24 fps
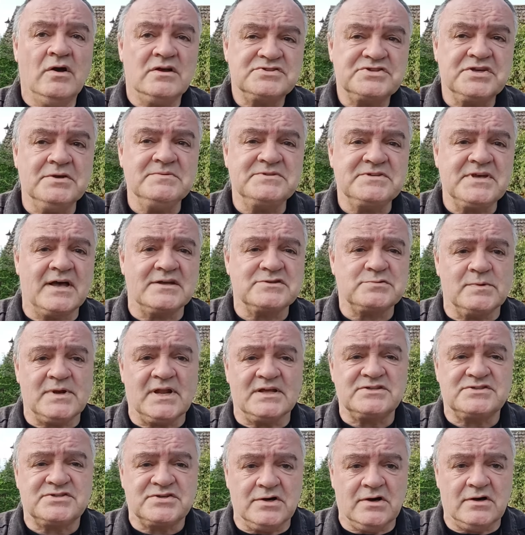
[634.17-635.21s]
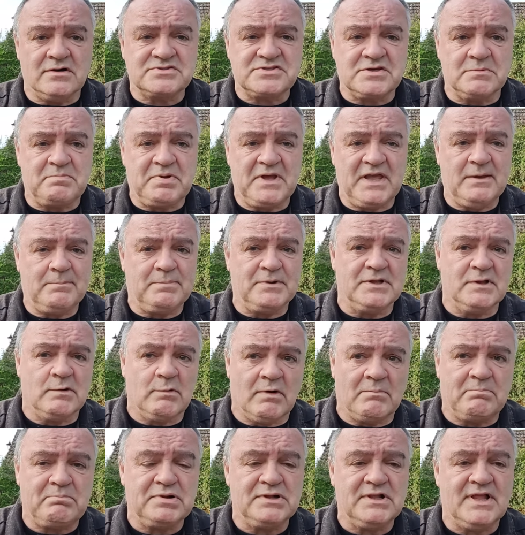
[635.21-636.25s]
Sometimes when I talk to people
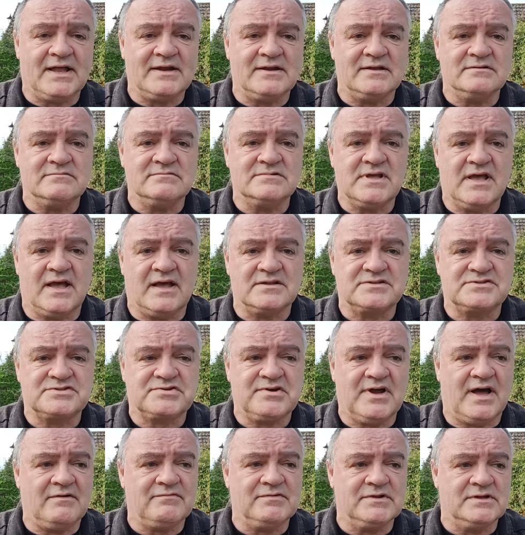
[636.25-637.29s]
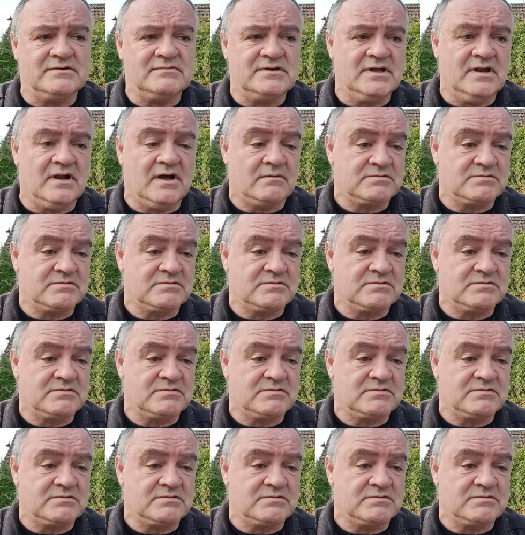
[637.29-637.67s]
who are planning travelling,